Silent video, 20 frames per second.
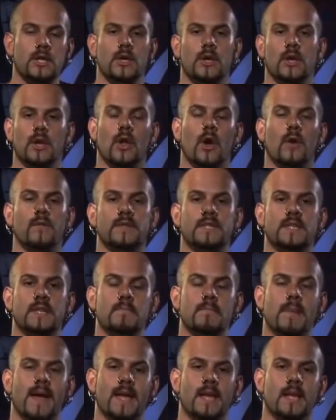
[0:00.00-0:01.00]
You can obviously
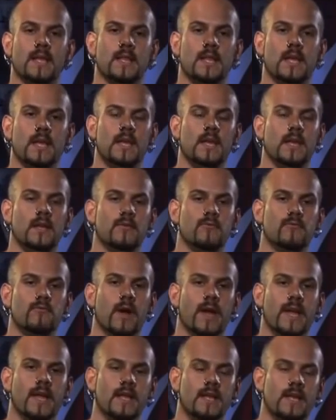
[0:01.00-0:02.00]
make the
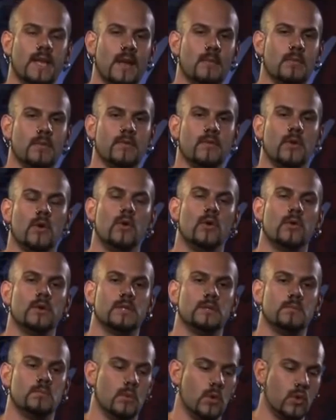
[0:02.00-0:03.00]
rate and depth of
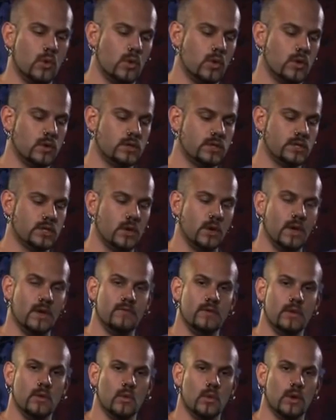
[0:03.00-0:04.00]
chorus more, so
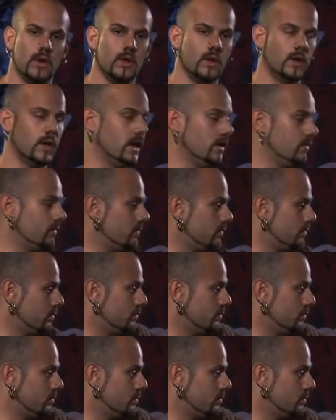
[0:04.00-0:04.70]
if you want to,